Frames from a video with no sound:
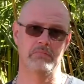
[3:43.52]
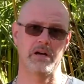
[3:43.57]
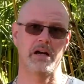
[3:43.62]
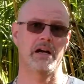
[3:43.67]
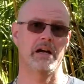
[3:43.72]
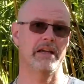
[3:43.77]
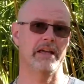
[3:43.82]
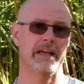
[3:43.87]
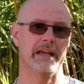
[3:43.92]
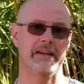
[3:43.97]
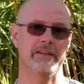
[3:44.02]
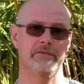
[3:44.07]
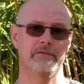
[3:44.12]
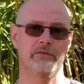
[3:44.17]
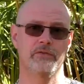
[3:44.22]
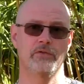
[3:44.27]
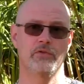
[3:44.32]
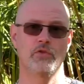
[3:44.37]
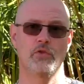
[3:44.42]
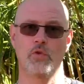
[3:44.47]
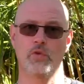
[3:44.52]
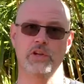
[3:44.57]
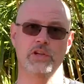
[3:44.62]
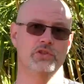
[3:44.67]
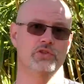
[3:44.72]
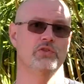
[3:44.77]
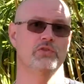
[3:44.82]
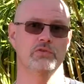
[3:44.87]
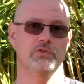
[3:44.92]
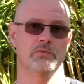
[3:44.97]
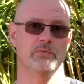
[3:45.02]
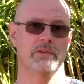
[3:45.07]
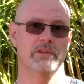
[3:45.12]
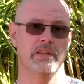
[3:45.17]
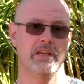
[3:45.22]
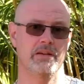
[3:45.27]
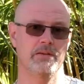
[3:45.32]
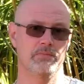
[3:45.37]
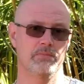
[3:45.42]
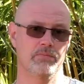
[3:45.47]
I have no issues with
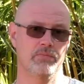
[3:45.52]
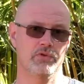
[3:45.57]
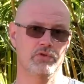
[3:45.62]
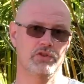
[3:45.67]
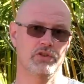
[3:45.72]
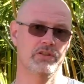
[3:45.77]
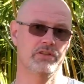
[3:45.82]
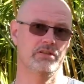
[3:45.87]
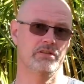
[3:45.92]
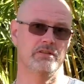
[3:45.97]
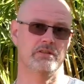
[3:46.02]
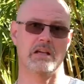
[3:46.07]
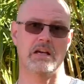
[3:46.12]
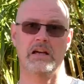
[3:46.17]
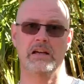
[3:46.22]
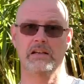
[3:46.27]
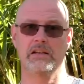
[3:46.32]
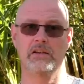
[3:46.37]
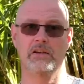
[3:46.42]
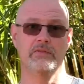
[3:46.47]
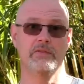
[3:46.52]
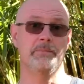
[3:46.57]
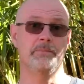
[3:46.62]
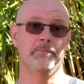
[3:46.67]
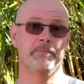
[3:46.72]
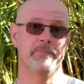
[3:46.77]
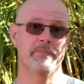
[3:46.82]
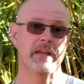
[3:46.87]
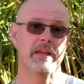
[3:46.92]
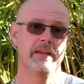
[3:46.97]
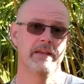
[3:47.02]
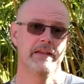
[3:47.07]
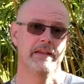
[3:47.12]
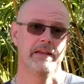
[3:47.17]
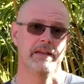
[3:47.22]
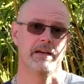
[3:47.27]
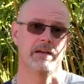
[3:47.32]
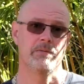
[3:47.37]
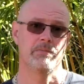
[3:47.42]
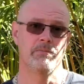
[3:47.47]
that bushes. I love them,
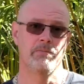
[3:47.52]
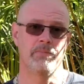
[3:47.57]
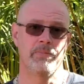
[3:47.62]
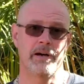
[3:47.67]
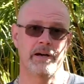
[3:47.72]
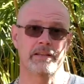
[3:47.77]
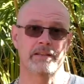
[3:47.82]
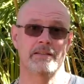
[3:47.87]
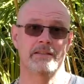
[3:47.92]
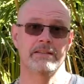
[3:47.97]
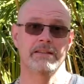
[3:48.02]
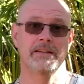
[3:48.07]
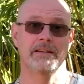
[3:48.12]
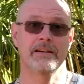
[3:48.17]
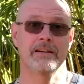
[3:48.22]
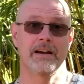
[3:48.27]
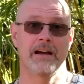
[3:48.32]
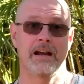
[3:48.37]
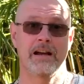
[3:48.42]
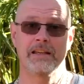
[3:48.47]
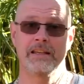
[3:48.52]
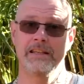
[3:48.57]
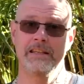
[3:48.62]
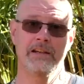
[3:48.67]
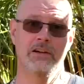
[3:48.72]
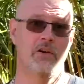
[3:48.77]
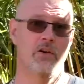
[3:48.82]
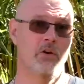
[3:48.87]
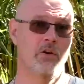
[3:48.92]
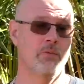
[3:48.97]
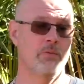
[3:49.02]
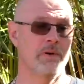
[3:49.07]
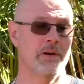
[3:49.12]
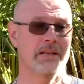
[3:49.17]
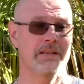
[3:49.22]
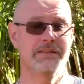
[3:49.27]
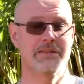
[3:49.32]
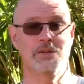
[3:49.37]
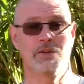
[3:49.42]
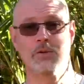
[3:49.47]
but I hear
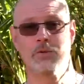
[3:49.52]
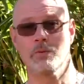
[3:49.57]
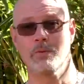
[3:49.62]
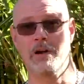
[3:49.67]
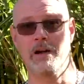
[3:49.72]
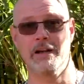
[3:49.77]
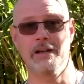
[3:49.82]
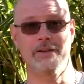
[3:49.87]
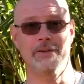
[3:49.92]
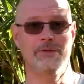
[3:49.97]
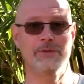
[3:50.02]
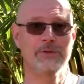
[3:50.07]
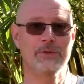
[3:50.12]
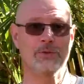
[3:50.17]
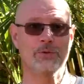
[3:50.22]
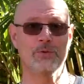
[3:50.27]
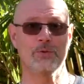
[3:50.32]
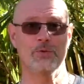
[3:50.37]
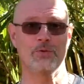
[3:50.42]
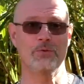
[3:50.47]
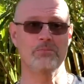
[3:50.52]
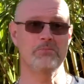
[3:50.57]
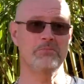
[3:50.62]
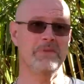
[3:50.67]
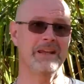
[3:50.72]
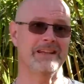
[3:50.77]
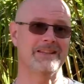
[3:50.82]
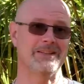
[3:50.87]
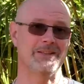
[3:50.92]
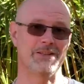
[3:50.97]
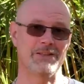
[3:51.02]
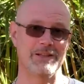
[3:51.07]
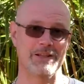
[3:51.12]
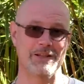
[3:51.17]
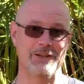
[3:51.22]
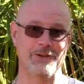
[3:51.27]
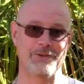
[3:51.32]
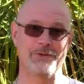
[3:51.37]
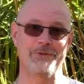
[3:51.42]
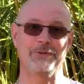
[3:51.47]
always quite a few mixed
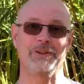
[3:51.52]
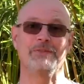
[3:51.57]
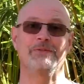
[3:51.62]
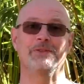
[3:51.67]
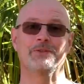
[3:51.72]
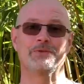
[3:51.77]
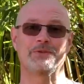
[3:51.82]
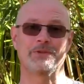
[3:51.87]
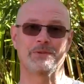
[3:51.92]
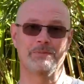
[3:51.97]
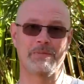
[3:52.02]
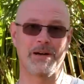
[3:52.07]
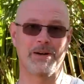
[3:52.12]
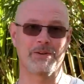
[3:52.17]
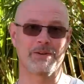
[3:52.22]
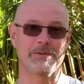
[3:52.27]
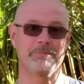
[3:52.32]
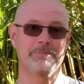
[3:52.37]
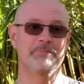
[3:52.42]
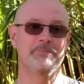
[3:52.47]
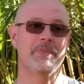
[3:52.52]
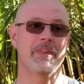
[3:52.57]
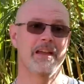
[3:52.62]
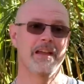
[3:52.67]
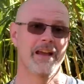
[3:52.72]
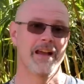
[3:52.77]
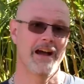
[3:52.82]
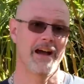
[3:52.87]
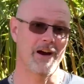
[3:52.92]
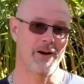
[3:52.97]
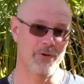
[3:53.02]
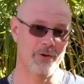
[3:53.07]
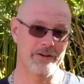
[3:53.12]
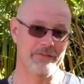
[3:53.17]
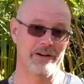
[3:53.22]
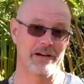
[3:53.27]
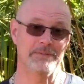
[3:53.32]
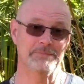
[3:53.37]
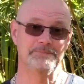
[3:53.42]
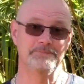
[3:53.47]
reviews about them.
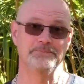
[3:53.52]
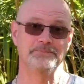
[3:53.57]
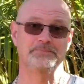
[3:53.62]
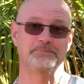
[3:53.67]
However,